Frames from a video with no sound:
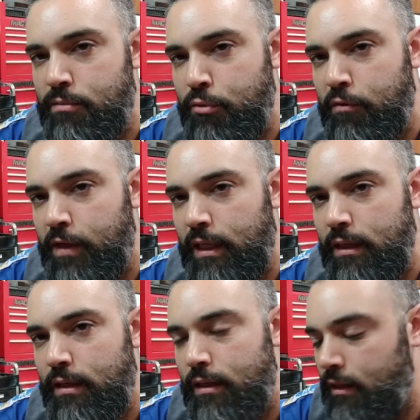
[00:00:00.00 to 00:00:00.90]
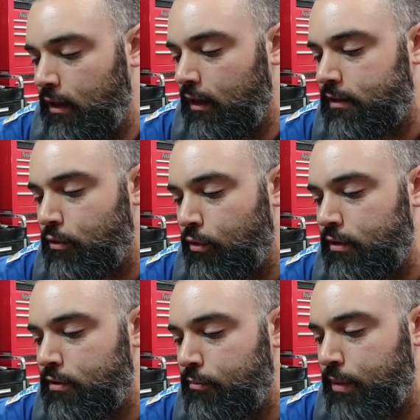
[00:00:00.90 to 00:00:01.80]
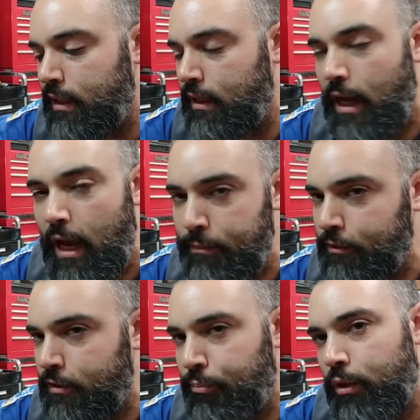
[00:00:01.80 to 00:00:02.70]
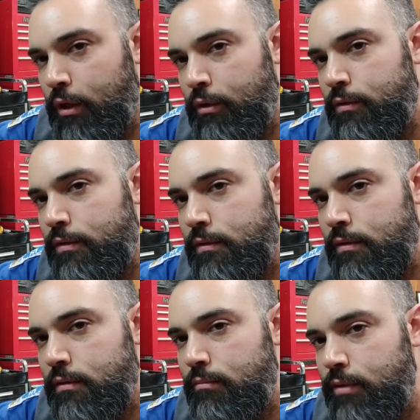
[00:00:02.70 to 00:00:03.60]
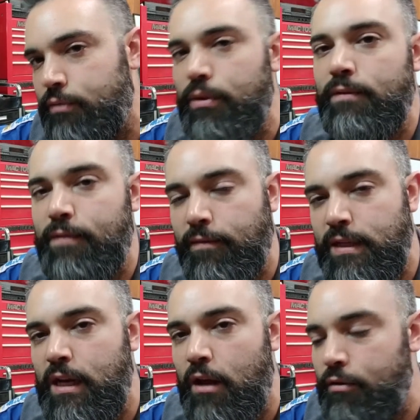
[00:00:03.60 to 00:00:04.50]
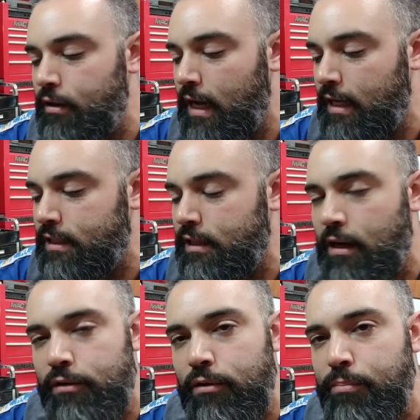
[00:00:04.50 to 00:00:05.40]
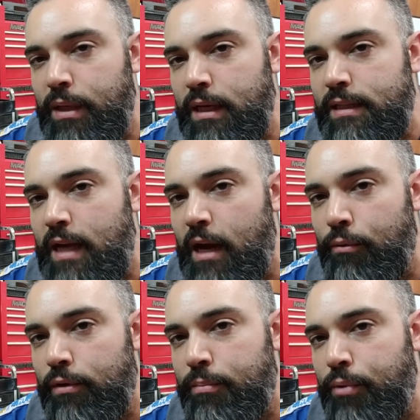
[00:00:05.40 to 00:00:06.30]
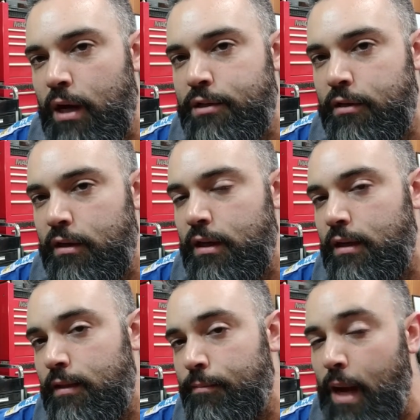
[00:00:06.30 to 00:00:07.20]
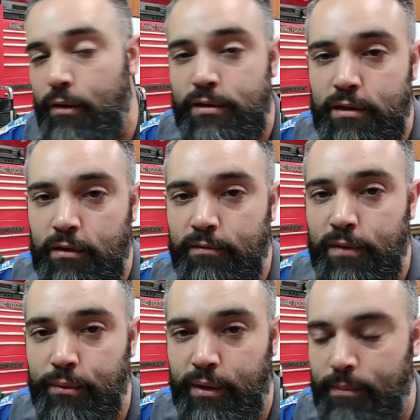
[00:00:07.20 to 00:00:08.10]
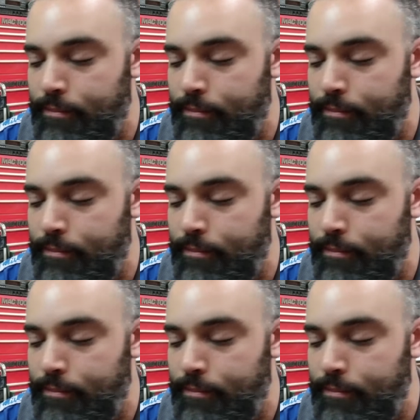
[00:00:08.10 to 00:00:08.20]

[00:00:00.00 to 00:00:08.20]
are moving, it's going to be able to produce between 1500 and 1800 psi worth of pressure in the power steering fluid.